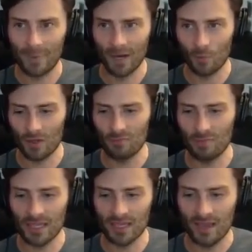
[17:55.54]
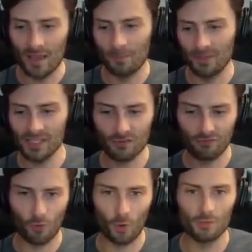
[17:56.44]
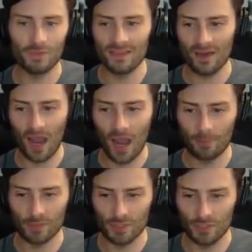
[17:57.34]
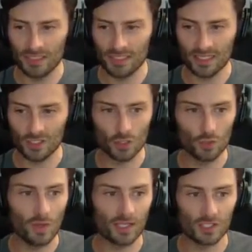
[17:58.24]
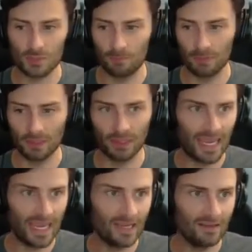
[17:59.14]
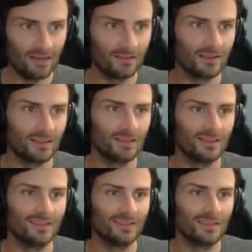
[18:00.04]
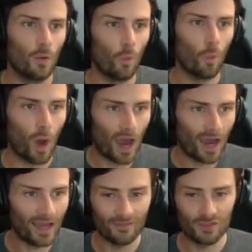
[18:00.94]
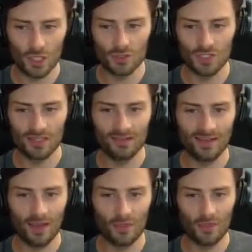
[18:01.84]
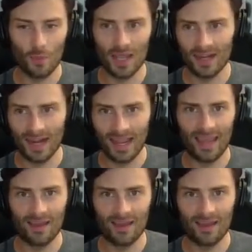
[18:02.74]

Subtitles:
bear with me. Please afford me the opportunity to explain why I've chosen the way that I